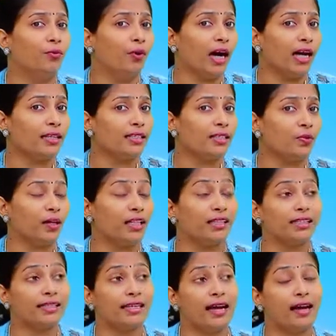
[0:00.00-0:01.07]
once when
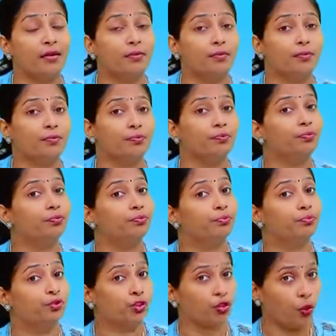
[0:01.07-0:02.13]
the Sam
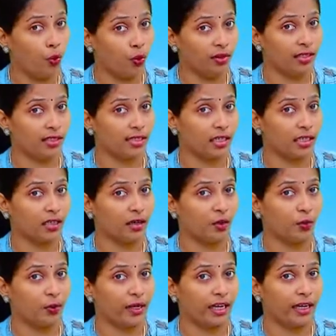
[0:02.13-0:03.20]
threw the stick
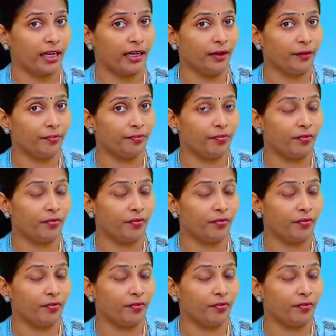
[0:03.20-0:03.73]
away,